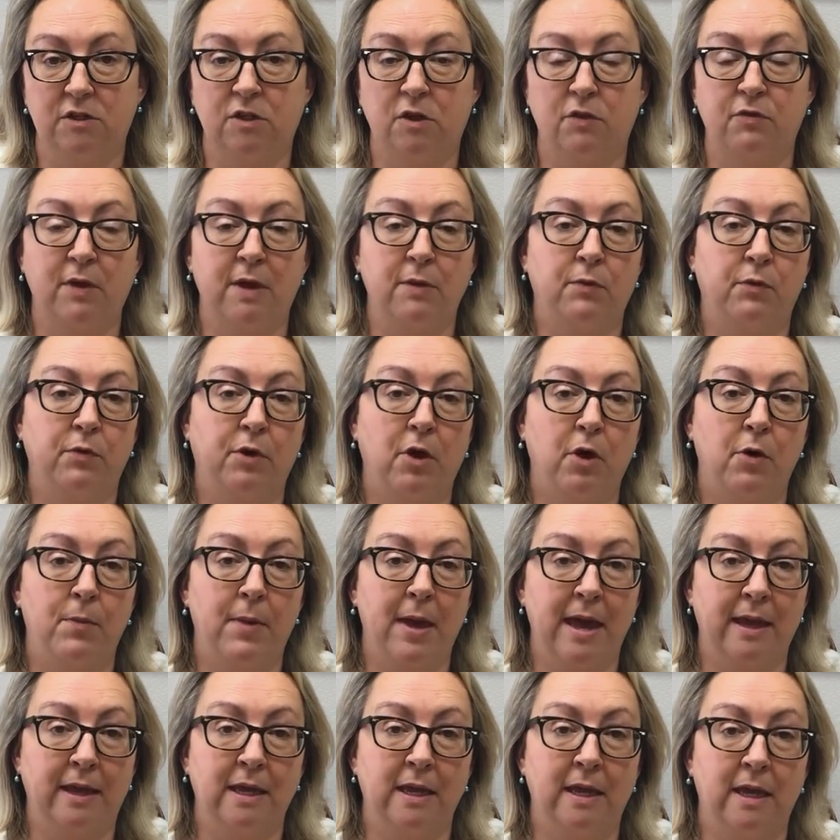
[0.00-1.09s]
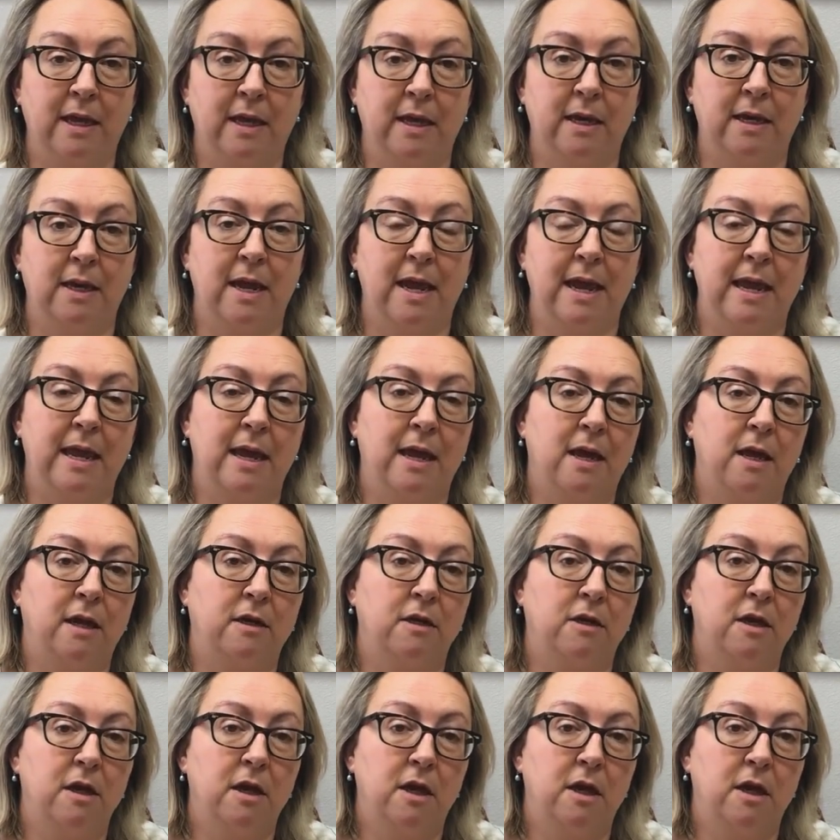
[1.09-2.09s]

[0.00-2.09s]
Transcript: So they will go back in and